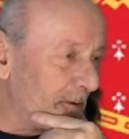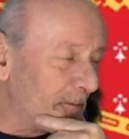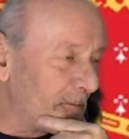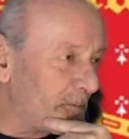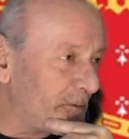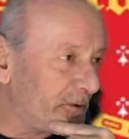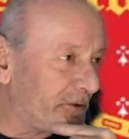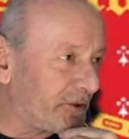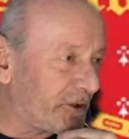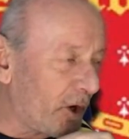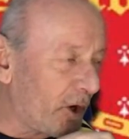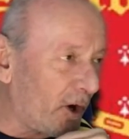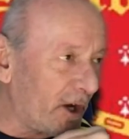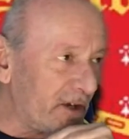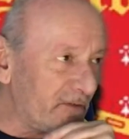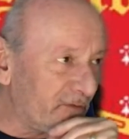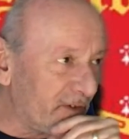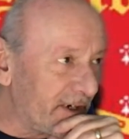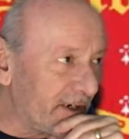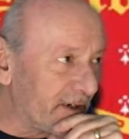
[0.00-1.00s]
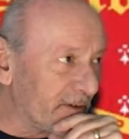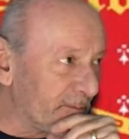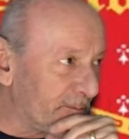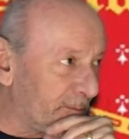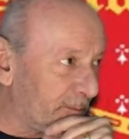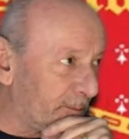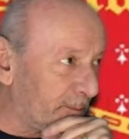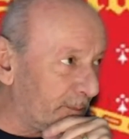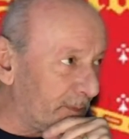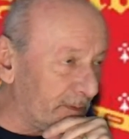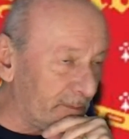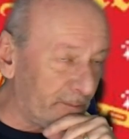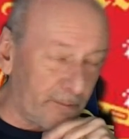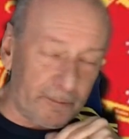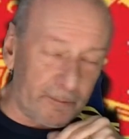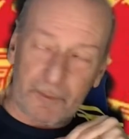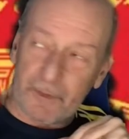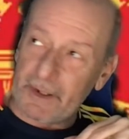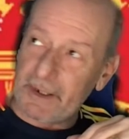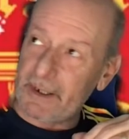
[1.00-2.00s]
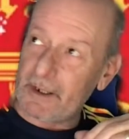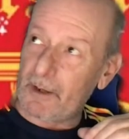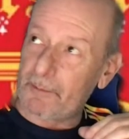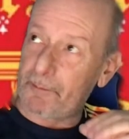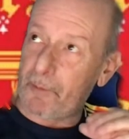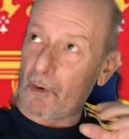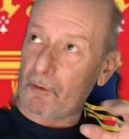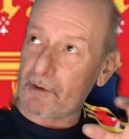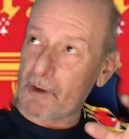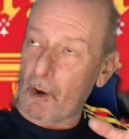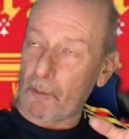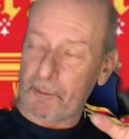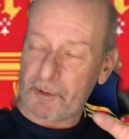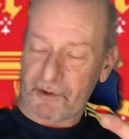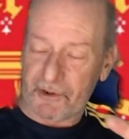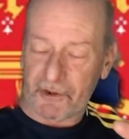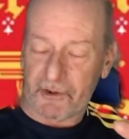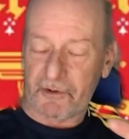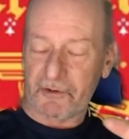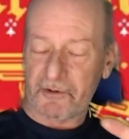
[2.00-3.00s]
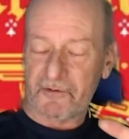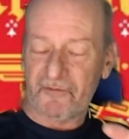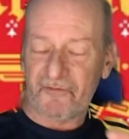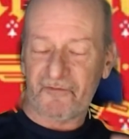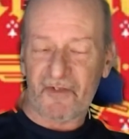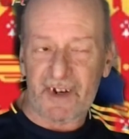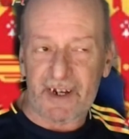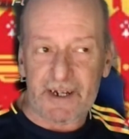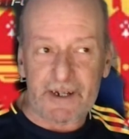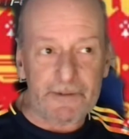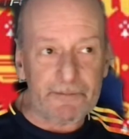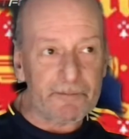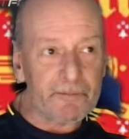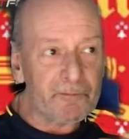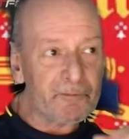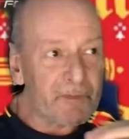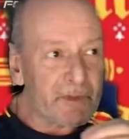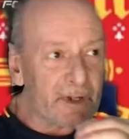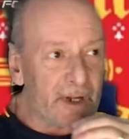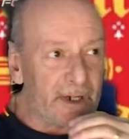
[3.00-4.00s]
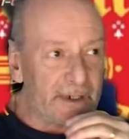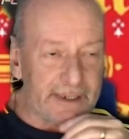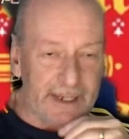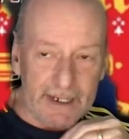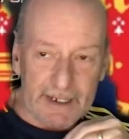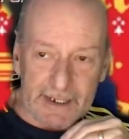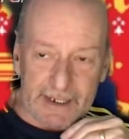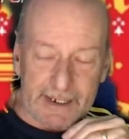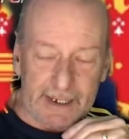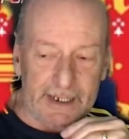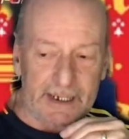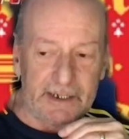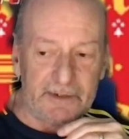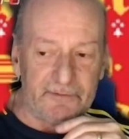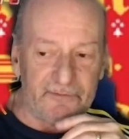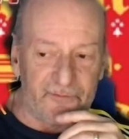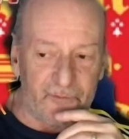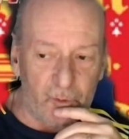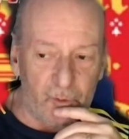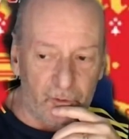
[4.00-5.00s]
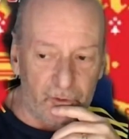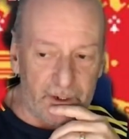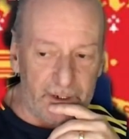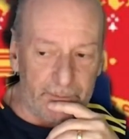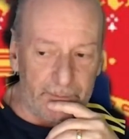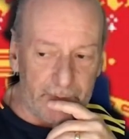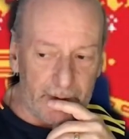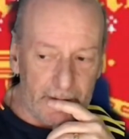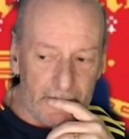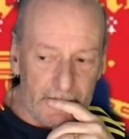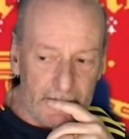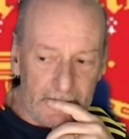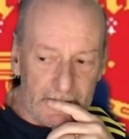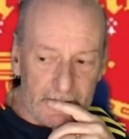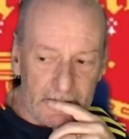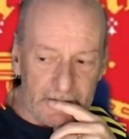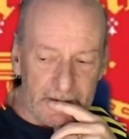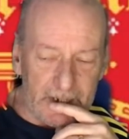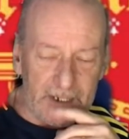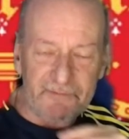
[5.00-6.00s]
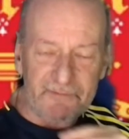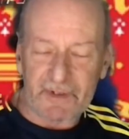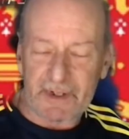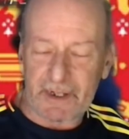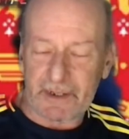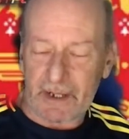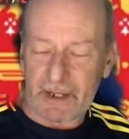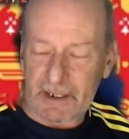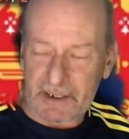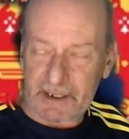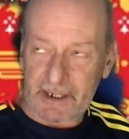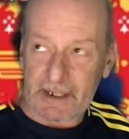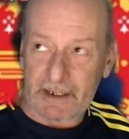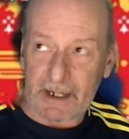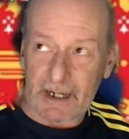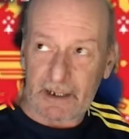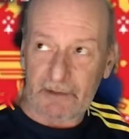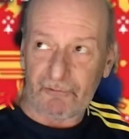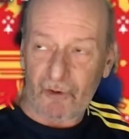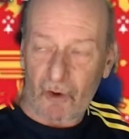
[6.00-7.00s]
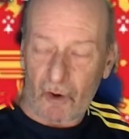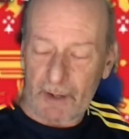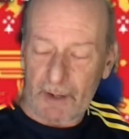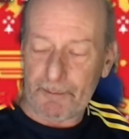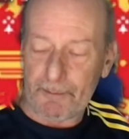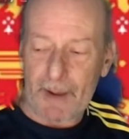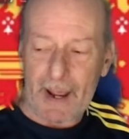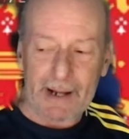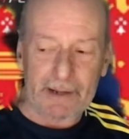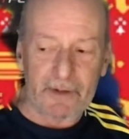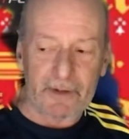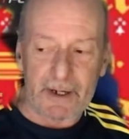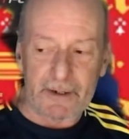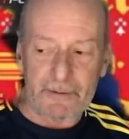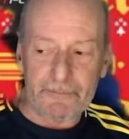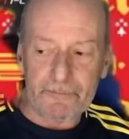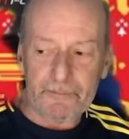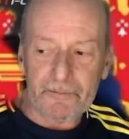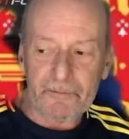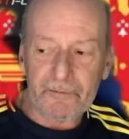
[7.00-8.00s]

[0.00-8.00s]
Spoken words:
would dive in at the opposition's feet and get a kicking for it, because let's get it right. Back then,